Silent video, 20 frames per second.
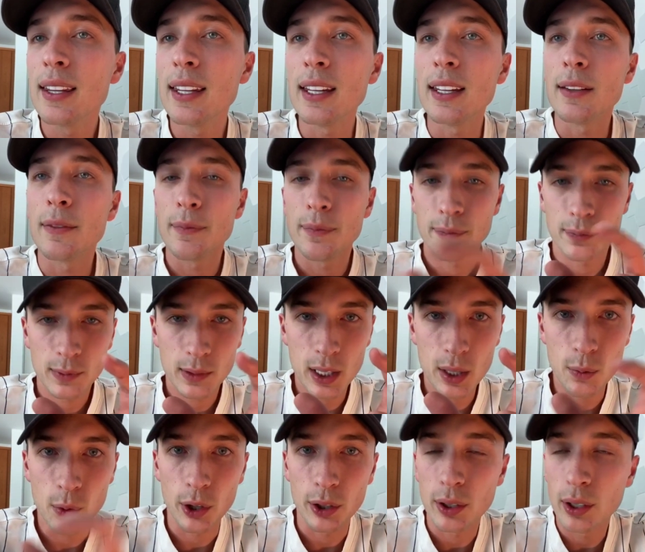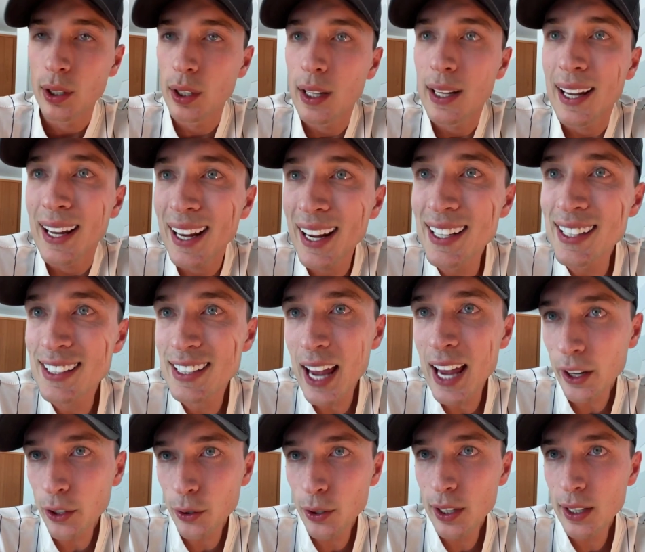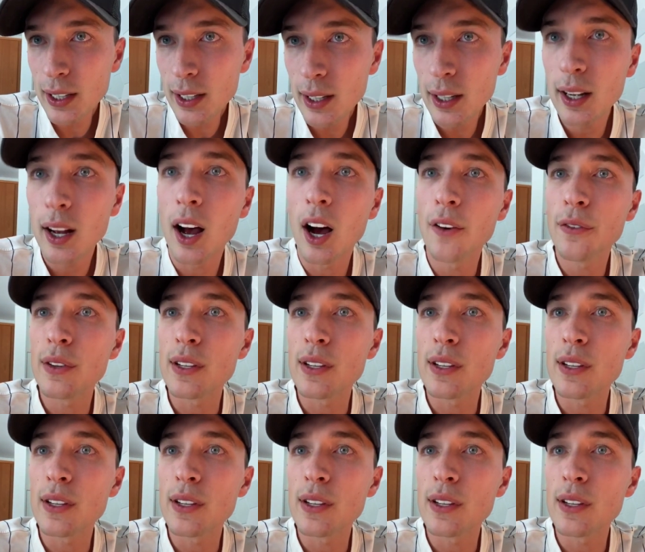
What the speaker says: The keyword. Integrity